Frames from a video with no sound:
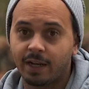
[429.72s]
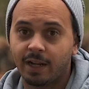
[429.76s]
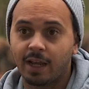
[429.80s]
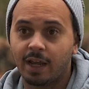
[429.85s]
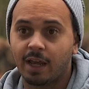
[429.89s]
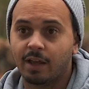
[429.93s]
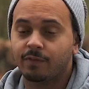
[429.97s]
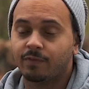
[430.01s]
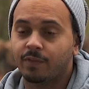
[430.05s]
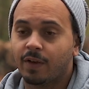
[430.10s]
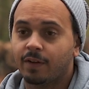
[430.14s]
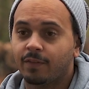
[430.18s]

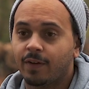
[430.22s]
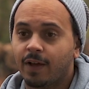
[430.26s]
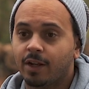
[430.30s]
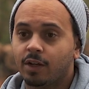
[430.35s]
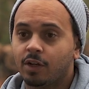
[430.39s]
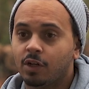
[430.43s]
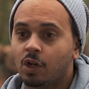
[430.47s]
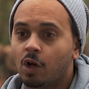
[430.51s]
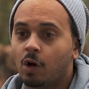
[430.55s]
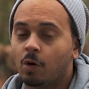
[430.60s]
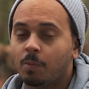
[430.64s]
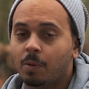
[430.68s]
I've had
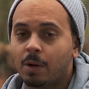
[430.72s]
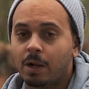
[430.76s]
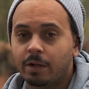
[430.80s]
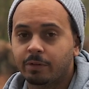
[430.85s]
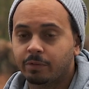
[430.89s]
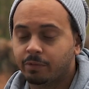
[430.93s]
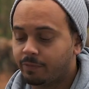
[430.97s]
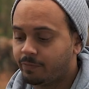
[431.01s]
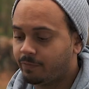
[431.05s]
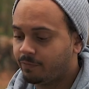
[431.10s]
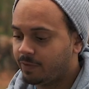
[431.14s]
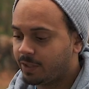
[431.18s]
no
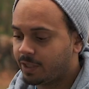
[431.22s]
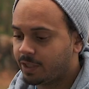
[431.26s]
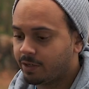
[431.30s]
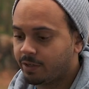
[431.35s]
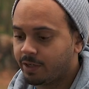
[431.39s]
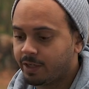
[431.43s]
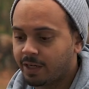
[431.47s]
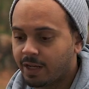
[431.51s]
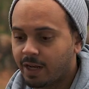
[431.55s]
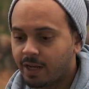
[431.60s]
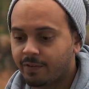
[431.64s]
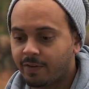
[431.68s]
problems with
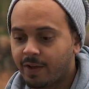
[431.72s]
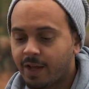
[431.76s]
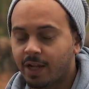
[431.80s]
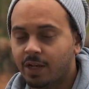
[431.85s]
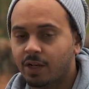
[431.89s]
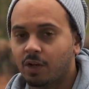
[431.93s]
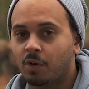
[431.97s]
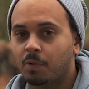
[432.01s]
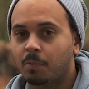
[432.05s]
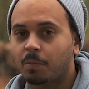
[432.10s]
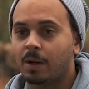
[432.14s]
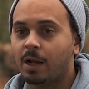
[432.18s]
flickering. I've
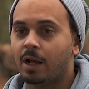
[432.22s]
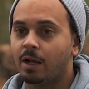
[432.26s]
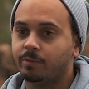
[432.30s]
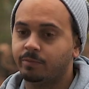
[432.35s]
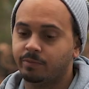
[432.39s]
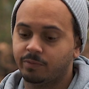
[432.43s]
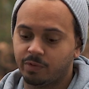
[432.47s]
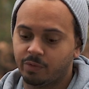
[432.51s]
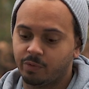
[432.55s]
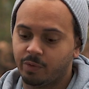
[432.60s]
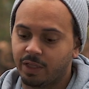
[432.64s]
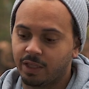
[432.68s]
had no
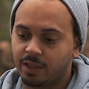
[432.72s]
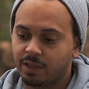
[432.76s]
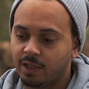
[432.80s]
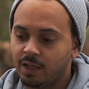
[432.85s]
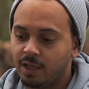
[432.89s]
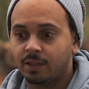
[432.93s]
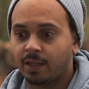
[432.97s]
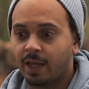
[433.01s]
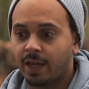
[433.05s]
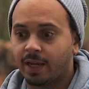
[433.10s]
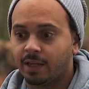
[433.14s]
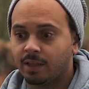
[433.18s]
problems with
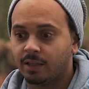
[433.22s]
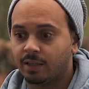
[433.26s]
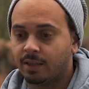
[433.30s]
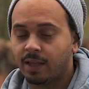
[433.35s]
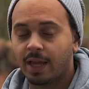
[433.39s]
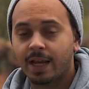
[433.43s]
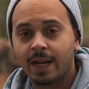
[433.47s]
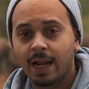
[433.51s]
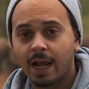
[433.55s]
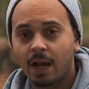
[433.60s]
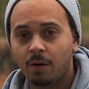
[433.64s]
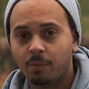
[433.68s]

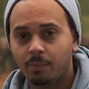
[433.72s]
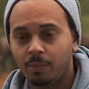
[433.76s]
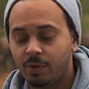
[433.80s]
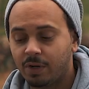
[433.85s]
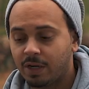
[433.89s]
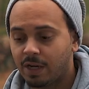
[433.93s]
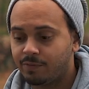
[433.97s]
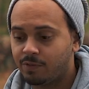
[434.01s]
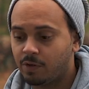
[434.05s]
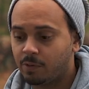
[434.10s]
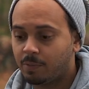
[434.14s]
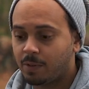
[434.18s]
light output.
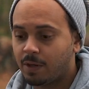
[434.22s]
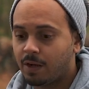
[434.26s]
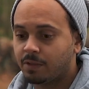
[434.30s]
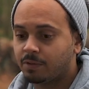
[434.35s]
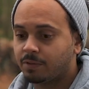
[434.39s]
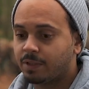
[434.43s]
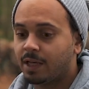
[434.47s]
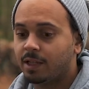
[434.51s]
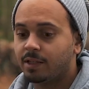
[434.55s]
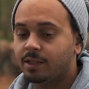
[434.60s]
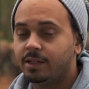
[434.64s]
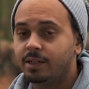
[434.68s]
I have no problems
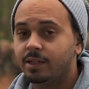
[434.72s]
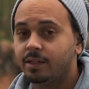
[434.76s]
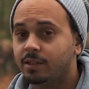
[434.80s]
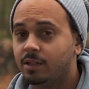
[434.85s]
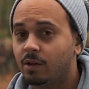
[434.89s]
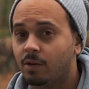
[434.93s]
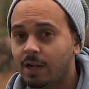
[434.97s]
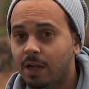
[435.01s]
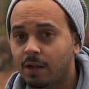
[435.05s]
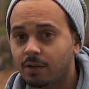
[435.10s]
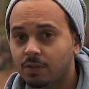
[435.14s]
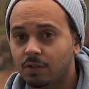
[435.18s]
with LEDs
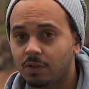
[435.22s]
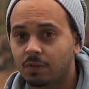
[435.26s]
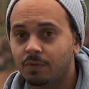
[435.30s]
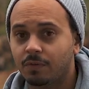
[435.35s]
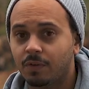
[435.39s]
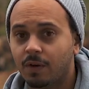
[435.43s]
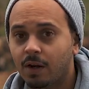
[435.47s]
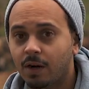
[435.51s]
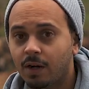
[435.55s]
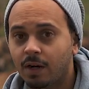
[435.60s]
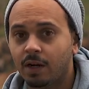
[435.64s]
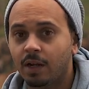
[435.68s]
going out so
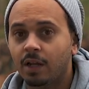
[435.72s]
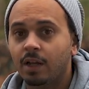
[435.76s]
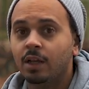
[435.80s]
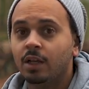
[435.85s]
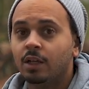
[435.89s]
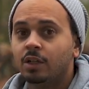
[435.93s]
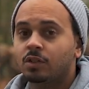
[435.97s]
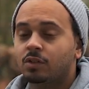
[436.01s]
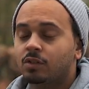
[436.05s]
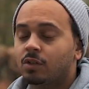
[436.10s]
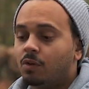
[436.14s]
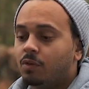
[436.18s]
far.
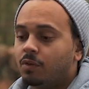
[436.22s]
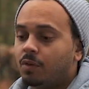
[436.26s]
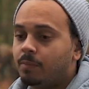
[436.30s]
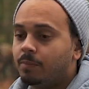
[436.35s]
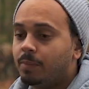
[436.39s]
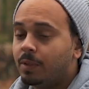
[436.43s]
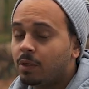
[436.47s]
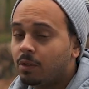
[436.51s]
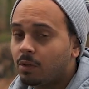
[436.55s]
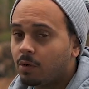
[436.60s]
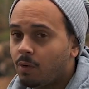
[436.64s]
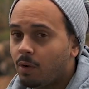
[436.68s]
So the
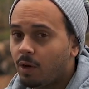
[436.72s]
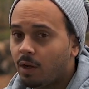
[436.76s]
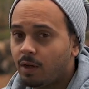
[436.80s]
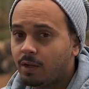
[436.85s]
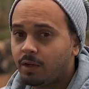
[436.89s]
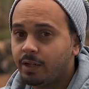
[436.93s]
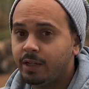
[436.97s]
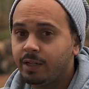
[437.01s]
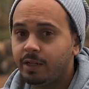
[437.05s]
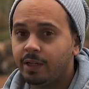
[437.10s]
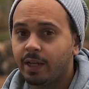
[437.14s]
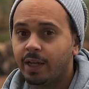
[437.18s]
build
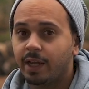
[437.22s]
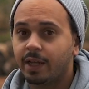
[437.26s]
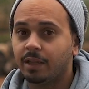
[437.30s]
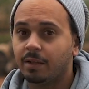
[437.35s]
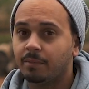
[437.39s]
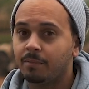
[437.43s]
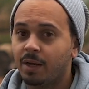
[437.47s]
quality and the